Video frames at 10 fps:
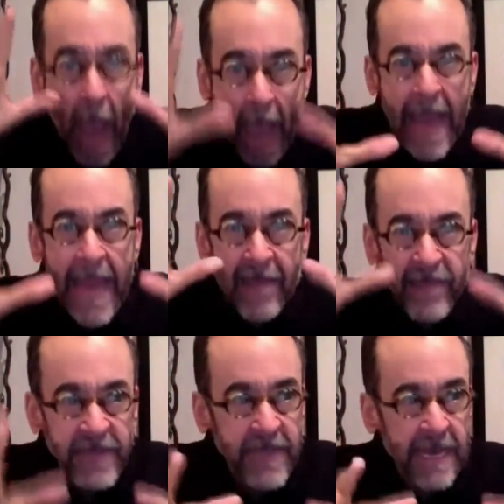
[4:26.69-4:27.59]
I have
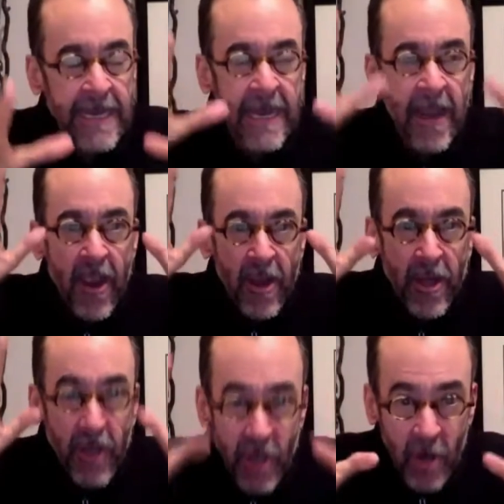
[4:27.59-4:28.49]
seen
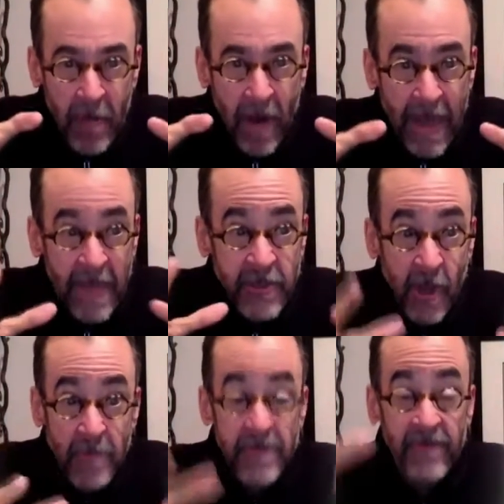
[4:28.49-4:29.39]
Cuba, in
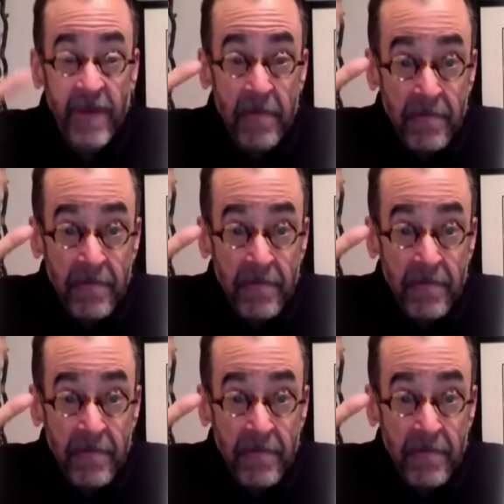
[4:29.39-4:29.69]
terms of the